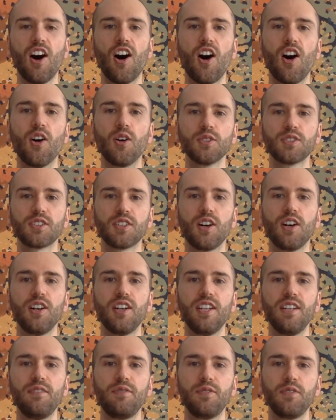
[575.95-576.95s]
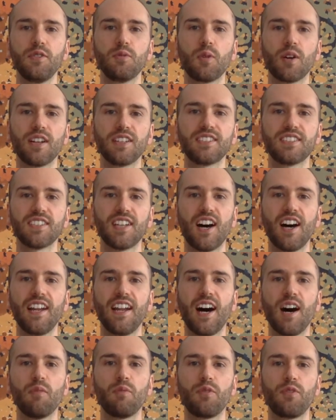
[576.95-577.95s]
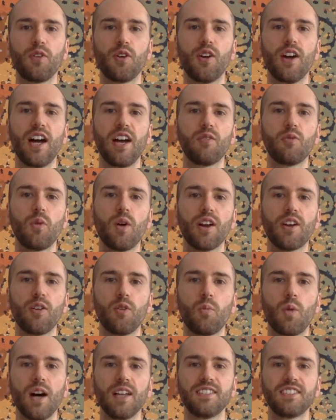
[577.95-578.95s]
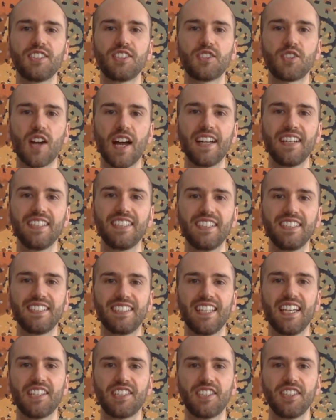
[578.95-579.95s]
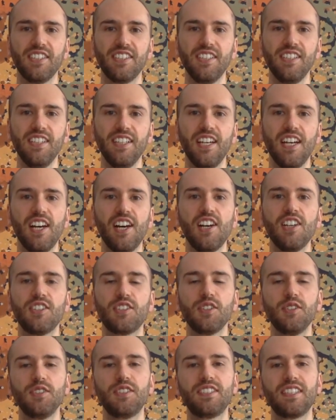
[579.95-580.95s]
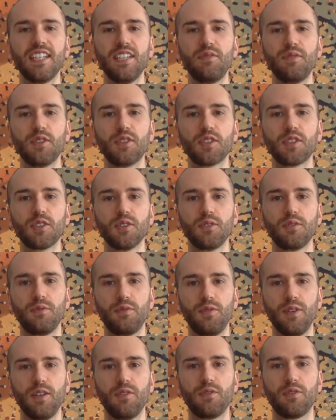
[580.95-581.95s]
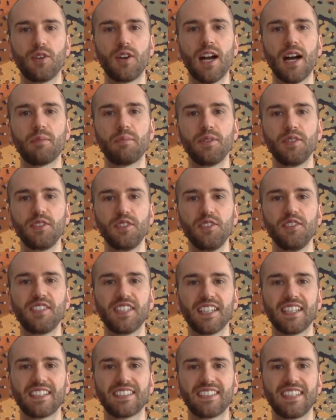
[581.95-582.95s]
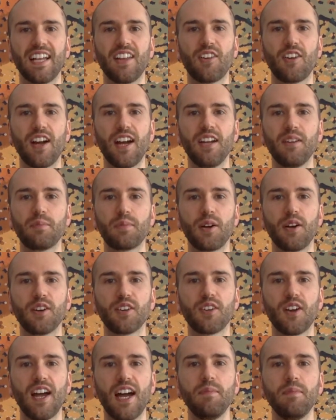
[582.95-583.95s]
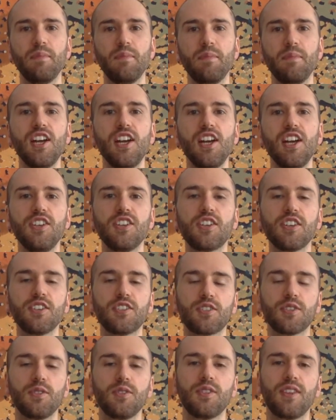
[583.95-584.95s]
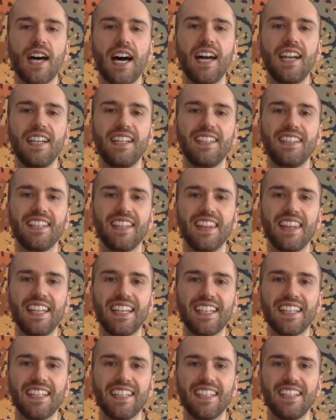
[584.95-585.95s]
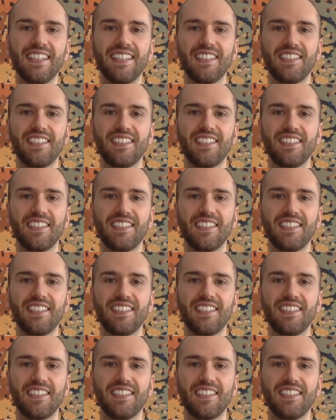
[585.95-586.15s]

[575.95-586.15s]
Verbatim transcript: Also, if you want to sign up for a one-on-one strategy session to see if you're a good fit for our Producing Accelerator program, you can do that in the link in the